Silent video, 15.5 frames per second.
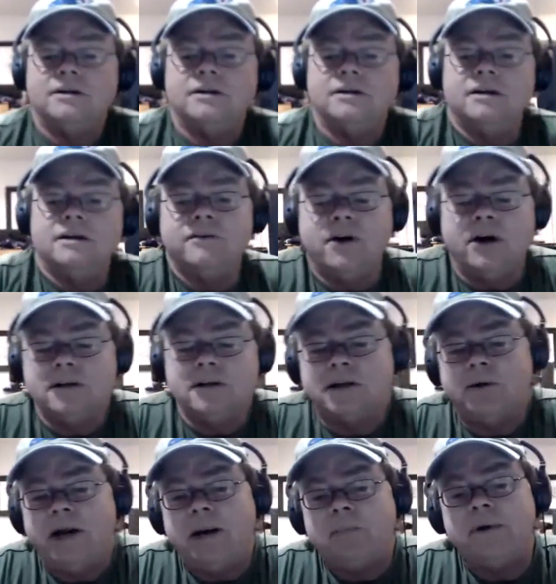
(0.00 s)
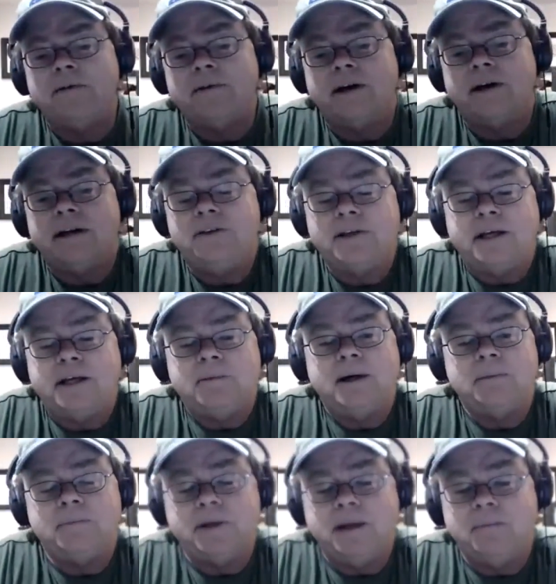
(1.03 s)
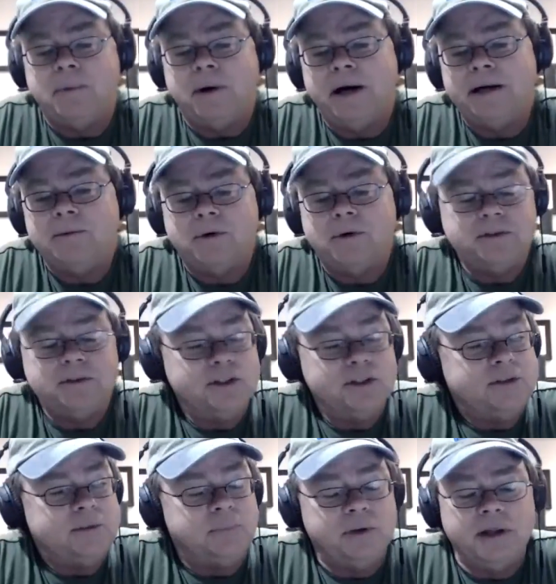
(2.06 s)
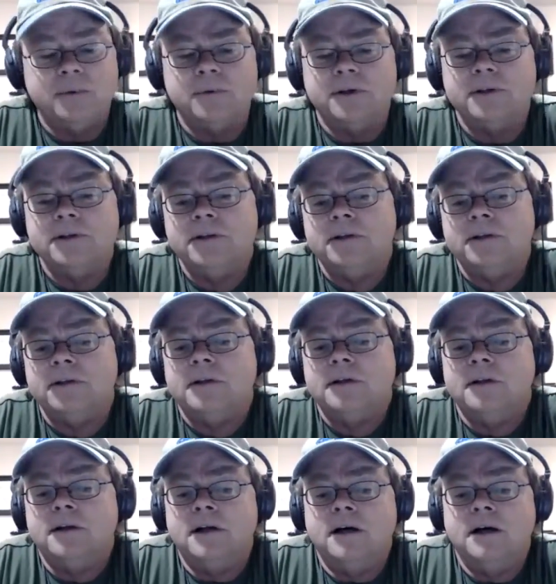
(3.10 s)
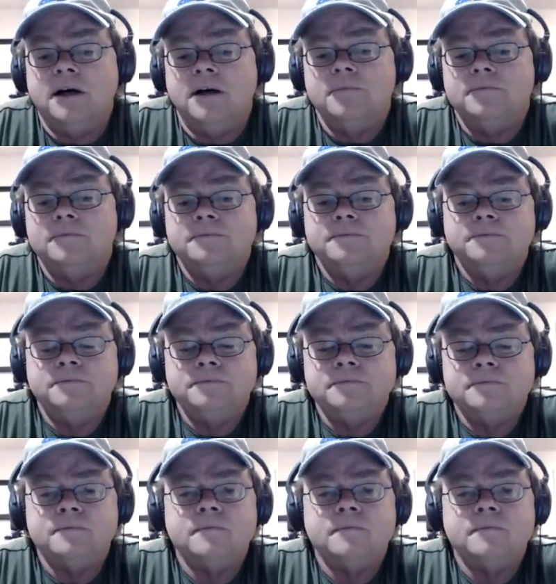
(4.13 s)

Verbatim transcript: of all the crap I've got, I think about when I'm buying one just to play with. You um, should take it and like lighten the